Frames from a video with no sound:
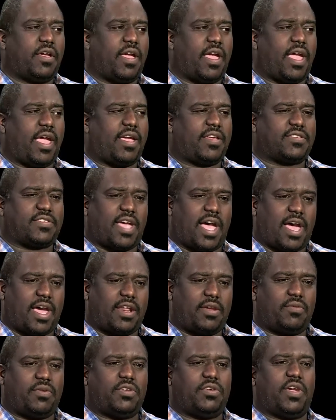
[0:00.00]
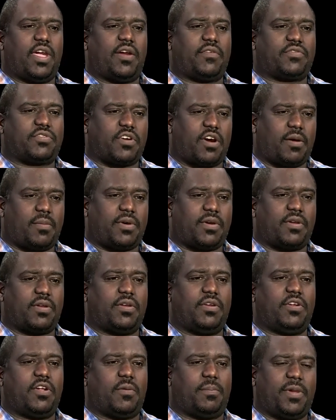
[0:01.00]
anxiety, when you have trauma?
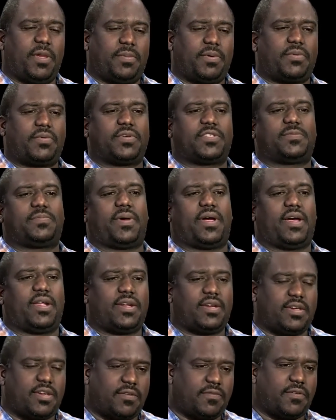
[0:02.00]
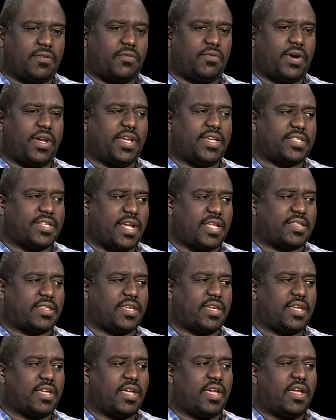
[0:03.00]
You know, people respond in different ways, and I
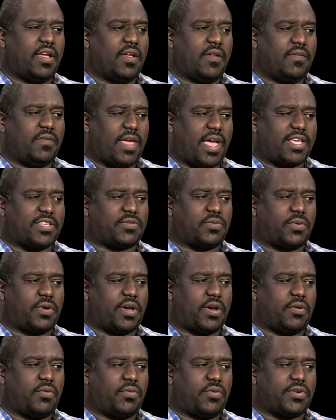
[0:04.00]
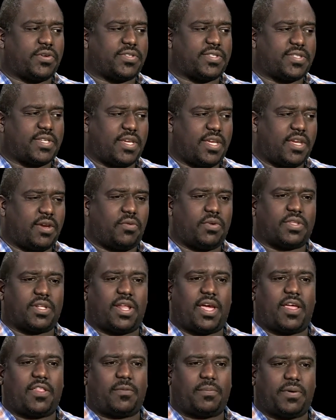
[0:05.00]
think that's what we're seeing with a
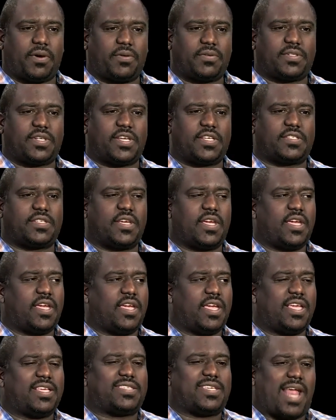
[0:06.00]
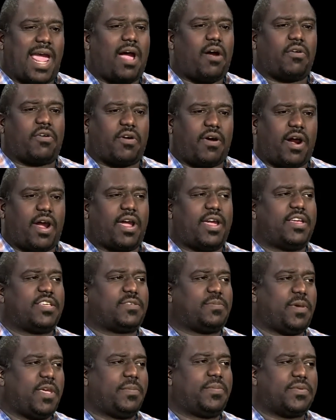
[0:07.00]
lot of the protests. It's an outcry. It's
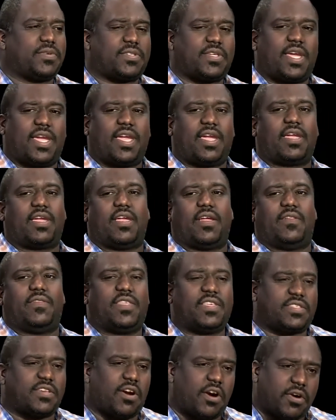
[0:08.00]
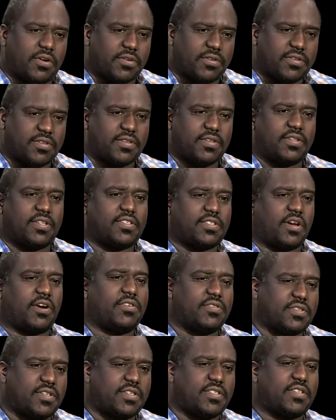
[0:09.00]
people saying, this hurts. This
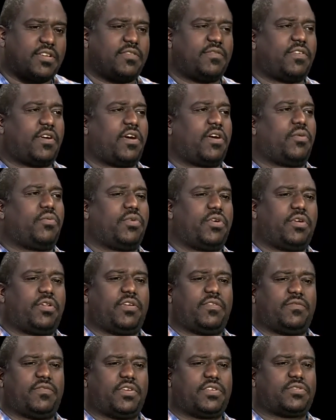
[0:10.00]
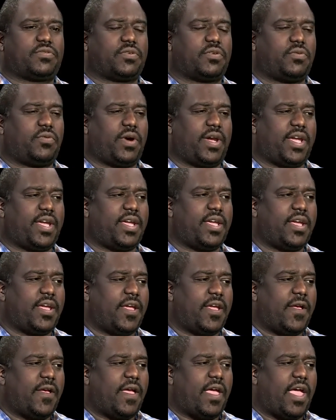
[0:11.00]
hurts us in a very real and visceral way,
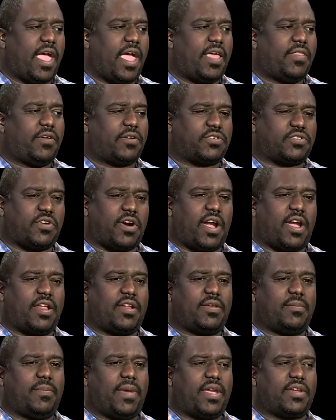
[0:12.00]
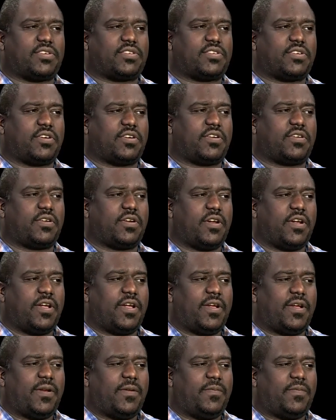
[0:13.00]
and they're trying to make sure
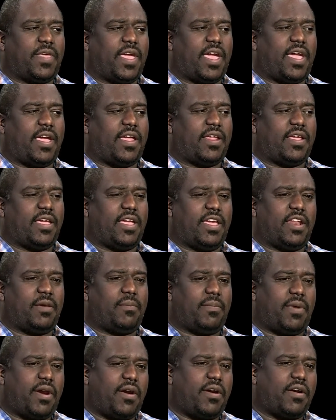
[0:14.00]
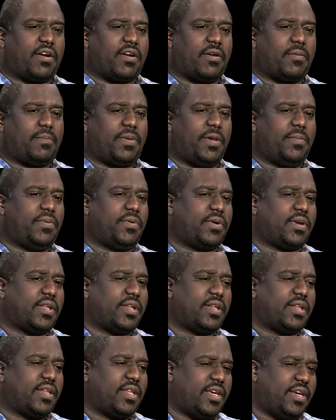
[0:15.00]
that in America, people
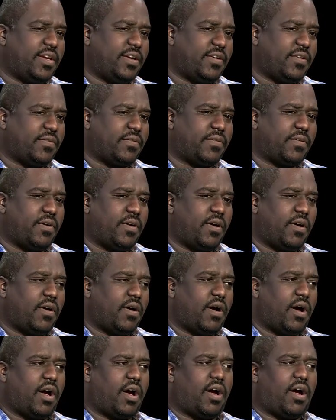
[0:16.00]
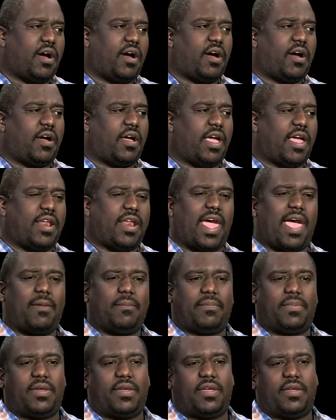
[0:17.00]
can live and not
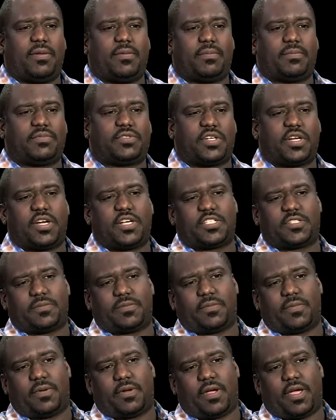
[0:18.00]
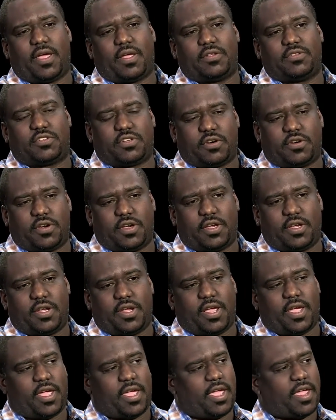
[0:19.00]
be judge, jury,
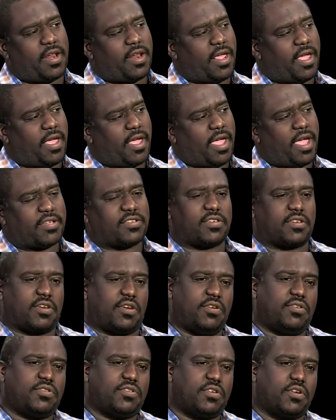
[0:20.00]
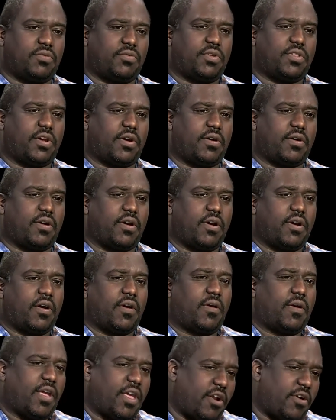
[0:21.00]
and executioner when they're
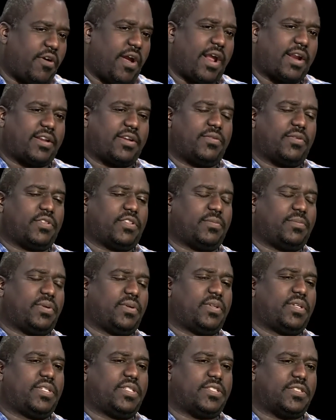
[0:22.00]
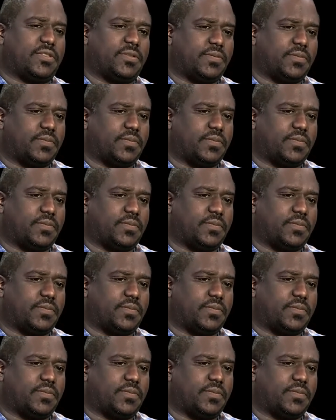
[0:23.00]
interacting with the police.